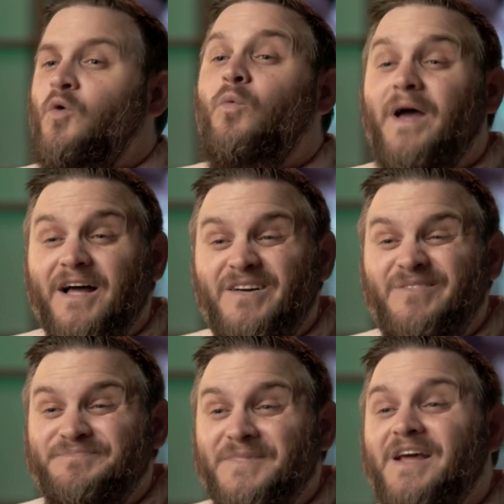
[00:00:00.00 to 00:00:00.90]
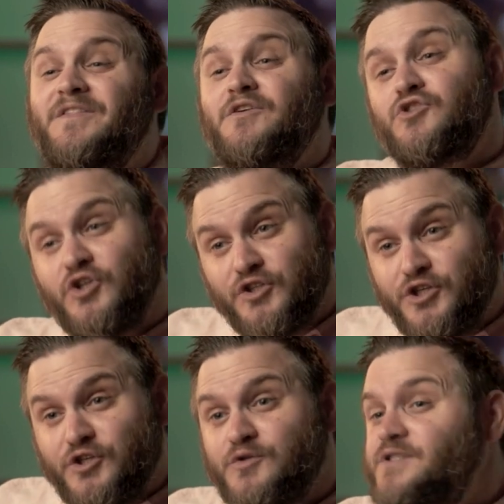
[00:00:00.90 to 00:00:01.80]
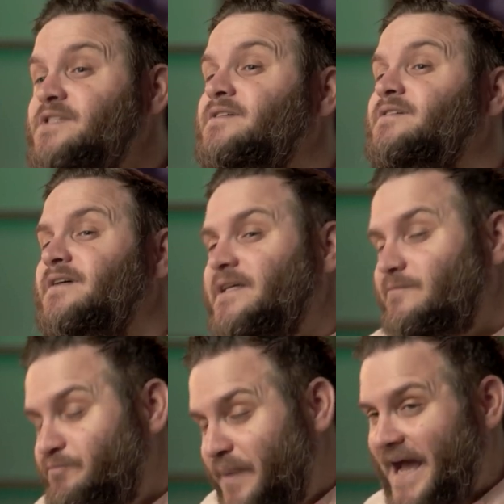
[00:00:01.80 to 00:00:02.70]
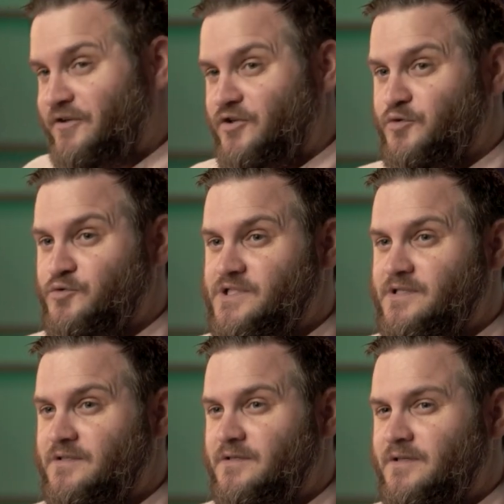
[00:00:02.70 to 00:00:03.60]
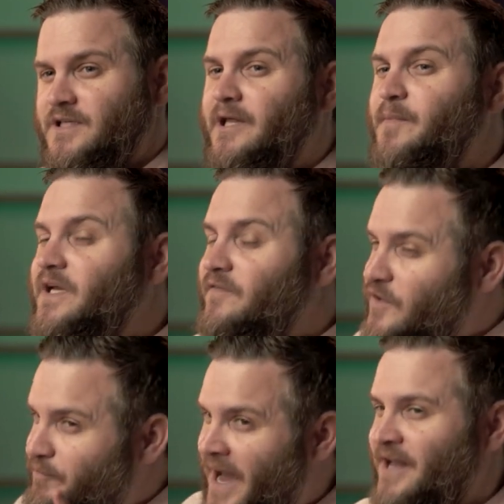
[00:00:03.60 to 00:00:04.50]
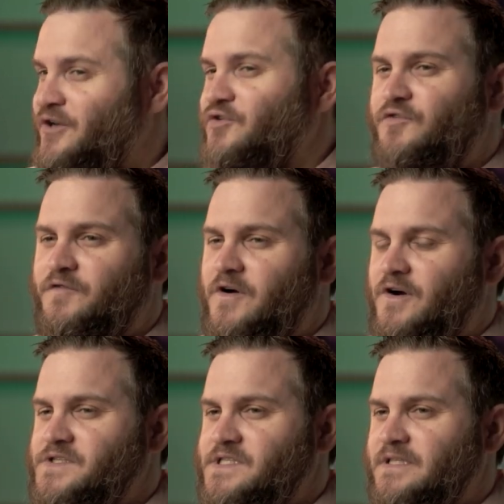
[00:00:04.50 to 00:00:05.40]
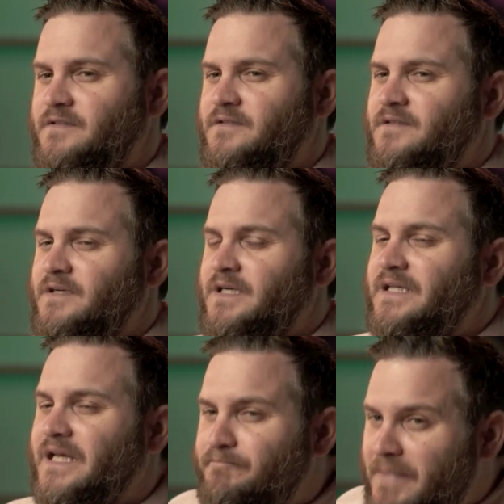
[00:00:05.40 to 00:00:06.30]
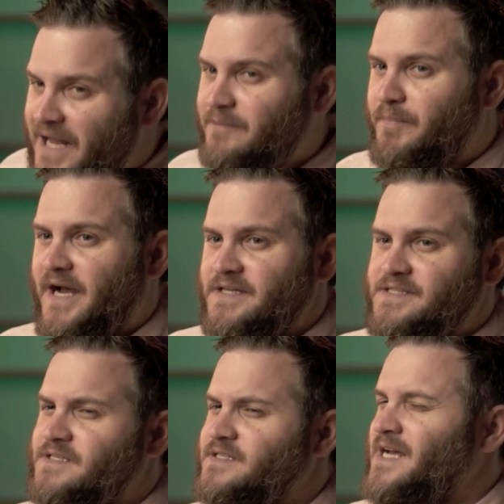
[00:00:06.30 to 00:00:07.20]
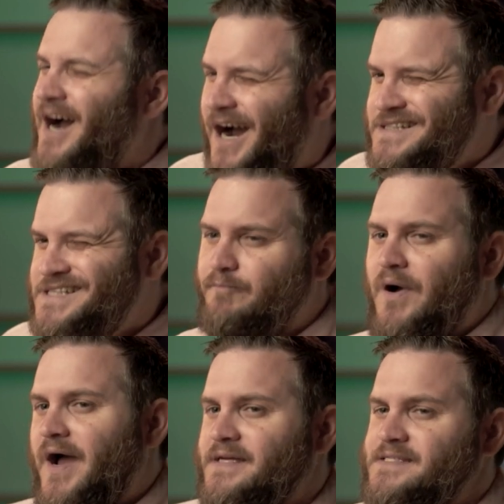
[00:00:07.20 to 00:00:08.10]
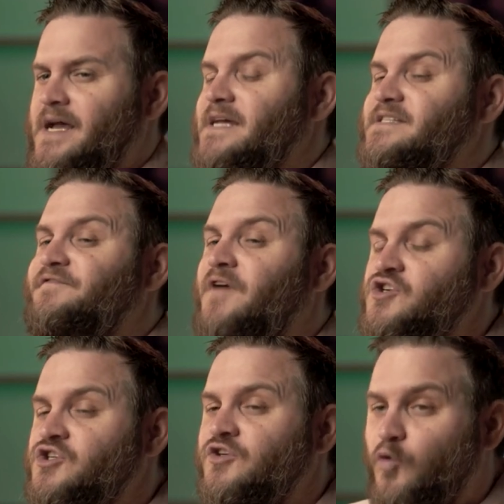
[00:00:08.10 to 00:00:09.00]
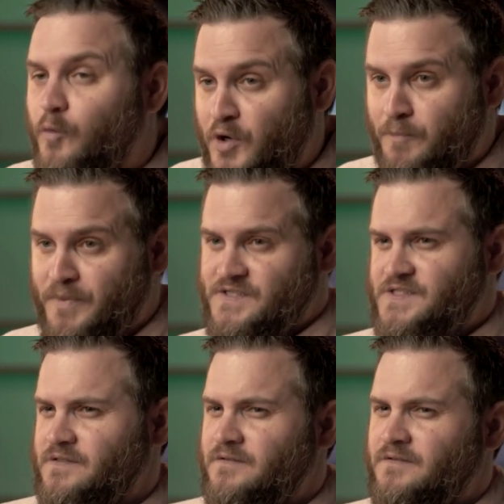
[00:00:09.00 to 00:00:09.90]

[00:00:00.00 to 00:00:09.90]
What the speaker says: Well, there's good news and bad news. Let me give you the bad news first. Like many biases, hindsight bias has a function or purpose.